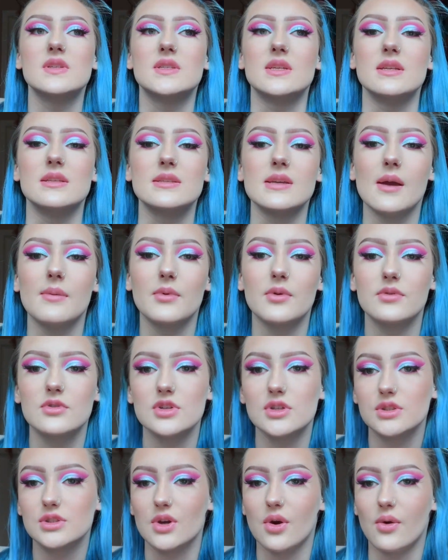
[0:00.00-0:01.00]
Since I'm
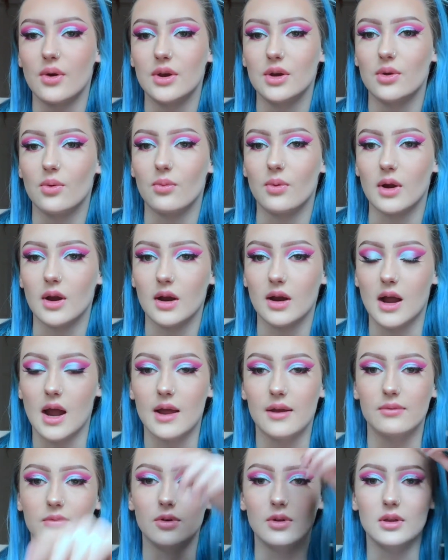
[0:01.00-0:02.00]
just going to work,
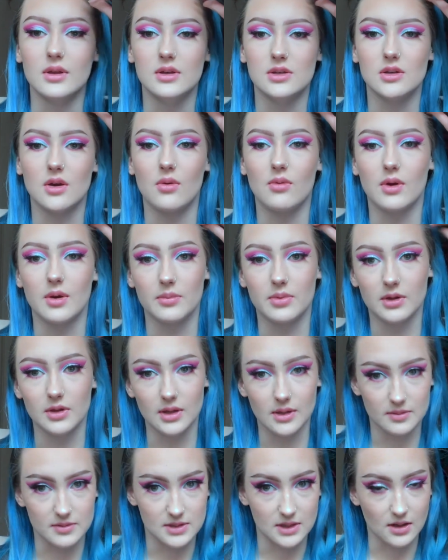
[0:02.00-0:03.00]
I really don't want to put
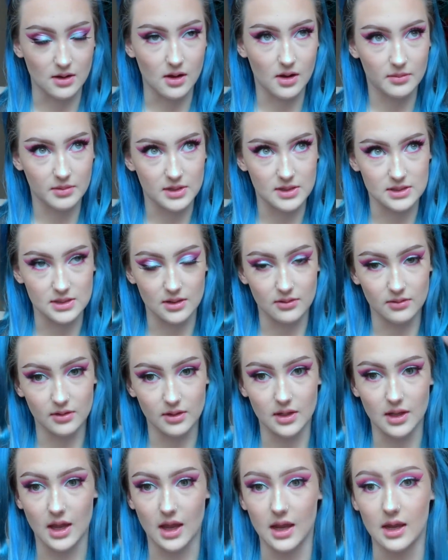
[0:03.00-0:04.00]
lipstick on because I
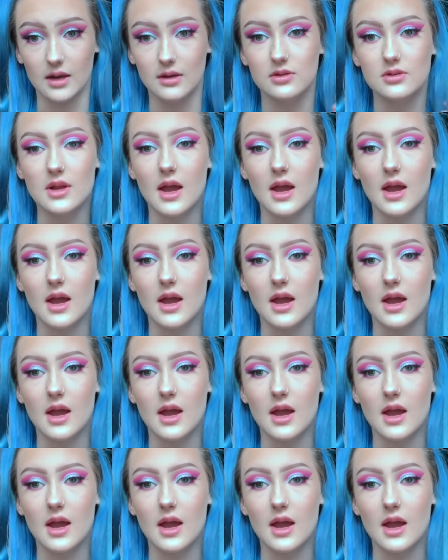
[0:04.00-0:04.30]
really hate